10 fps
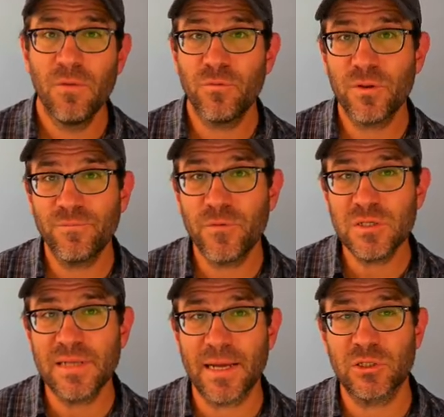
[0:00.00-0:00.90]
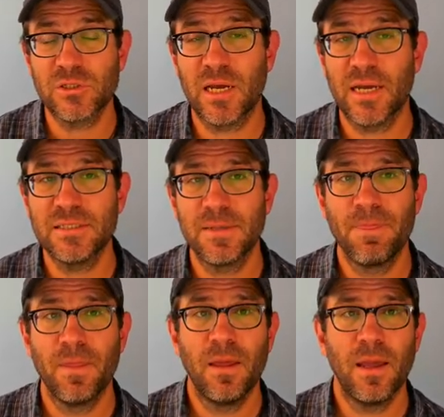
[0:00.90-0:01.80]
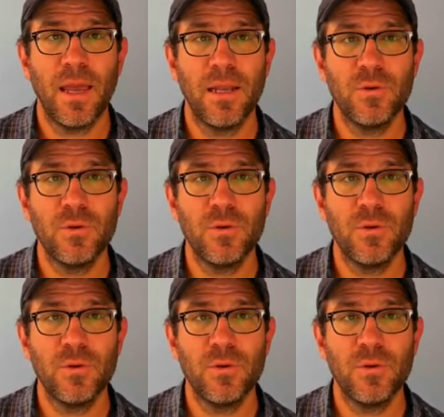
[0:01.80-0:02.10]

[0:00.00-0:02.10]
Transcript: For the first exercise, again